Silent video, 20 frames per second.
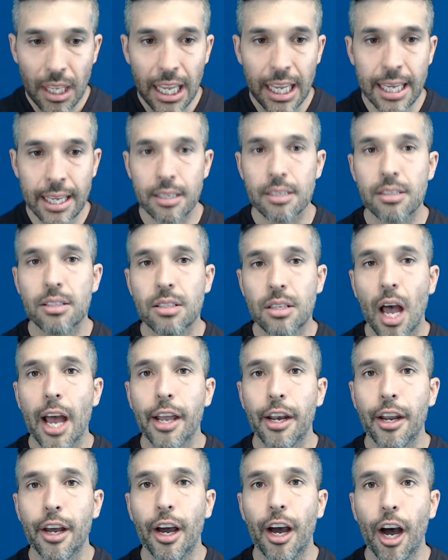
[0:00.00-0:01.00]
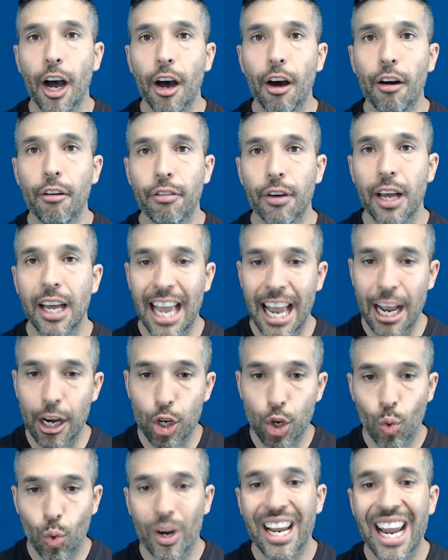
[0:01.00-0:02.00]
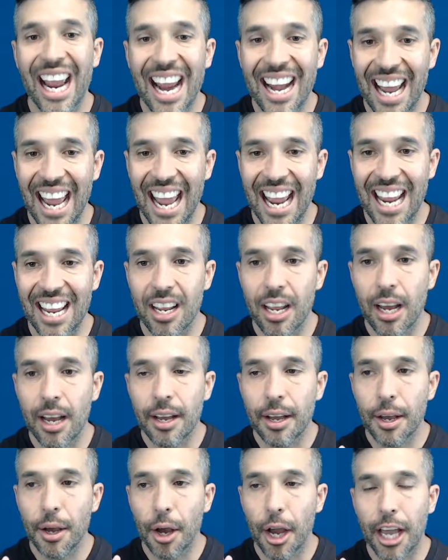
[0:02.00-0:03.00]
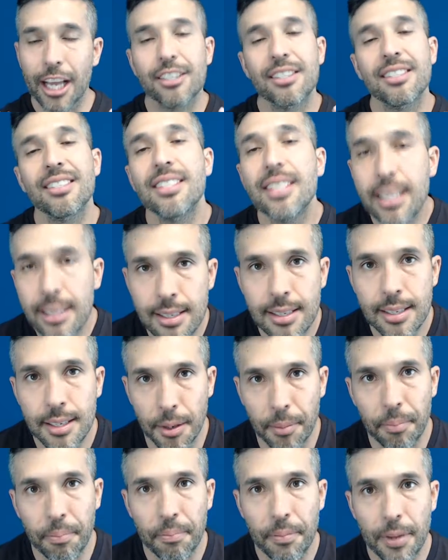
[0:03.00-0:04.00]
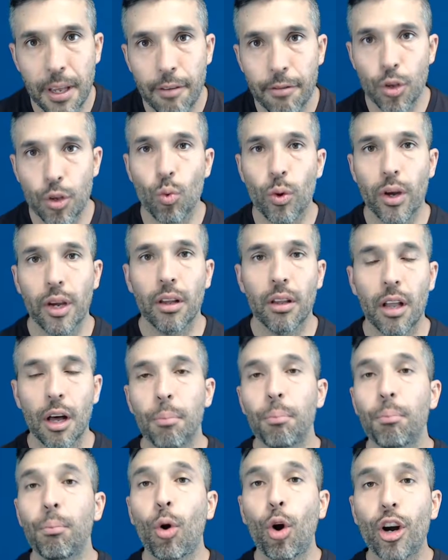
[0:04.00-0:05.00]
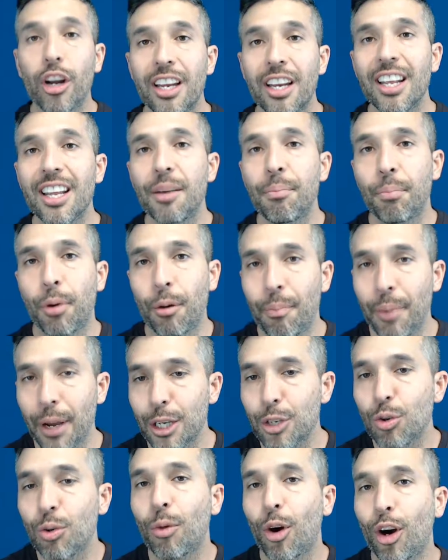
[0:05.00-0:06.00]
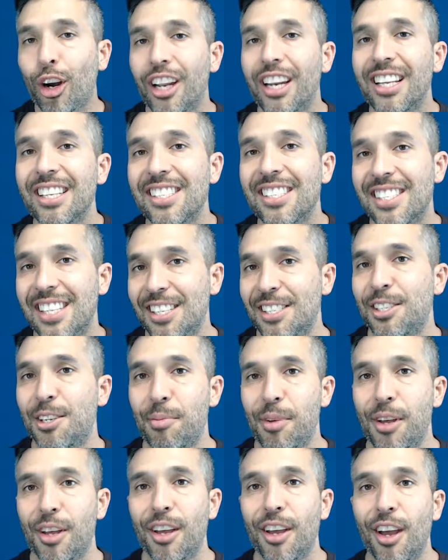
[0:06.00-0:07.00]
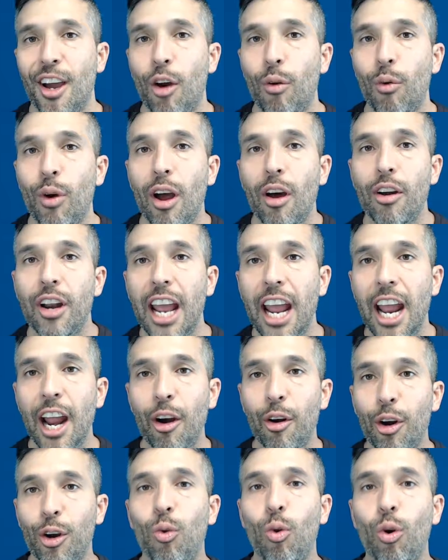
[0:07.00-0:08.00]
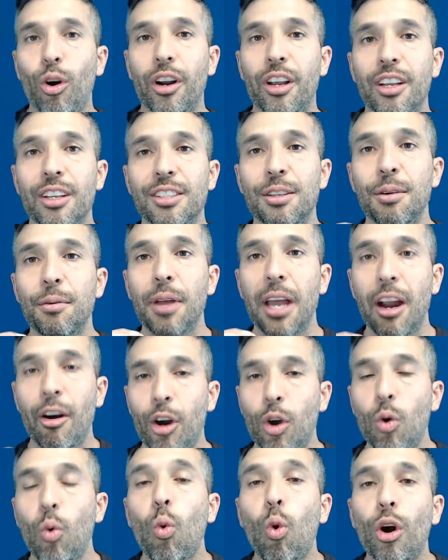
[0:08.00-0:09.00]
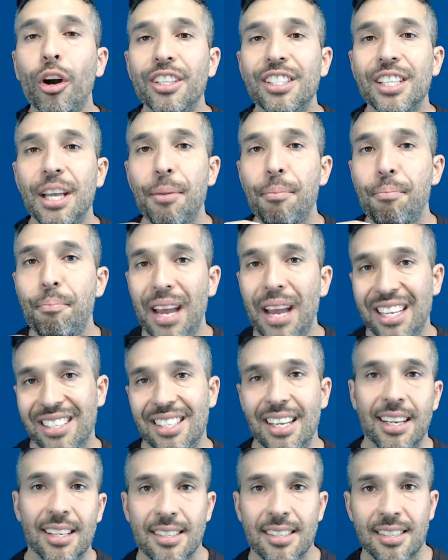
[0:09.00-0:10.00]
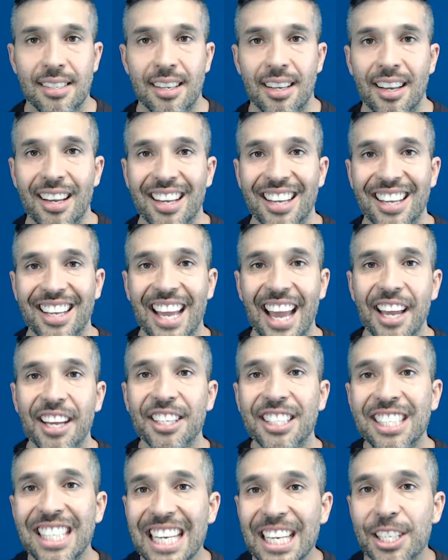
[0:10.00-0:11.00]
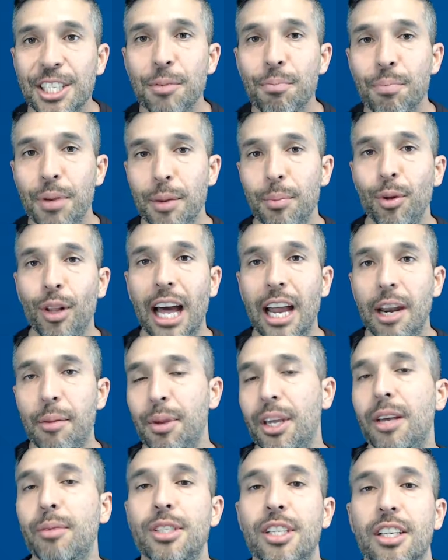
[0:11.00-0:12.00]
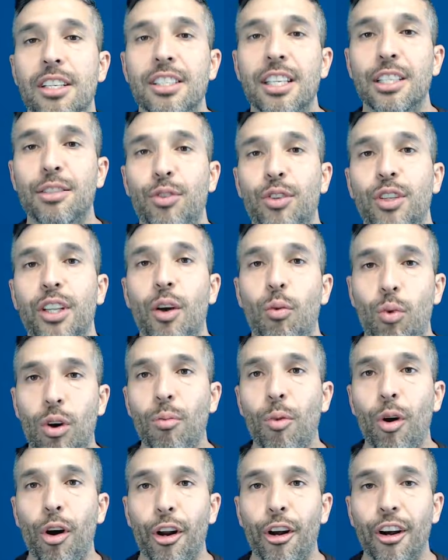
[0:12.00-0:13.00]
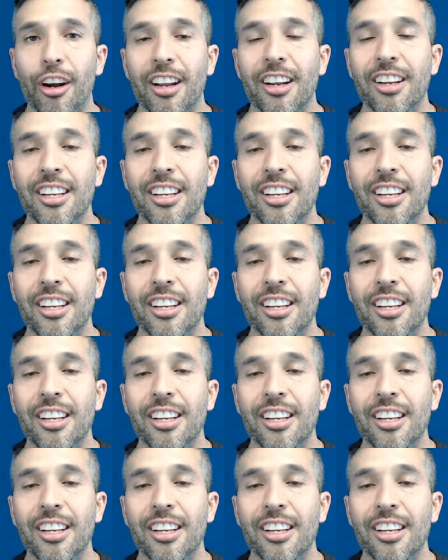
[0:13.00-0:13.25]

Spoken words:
inside of and create a system, if you will, a perpetual marketing system around Eric Worre's basics. Okay, teaching people how to become successful in network marketing.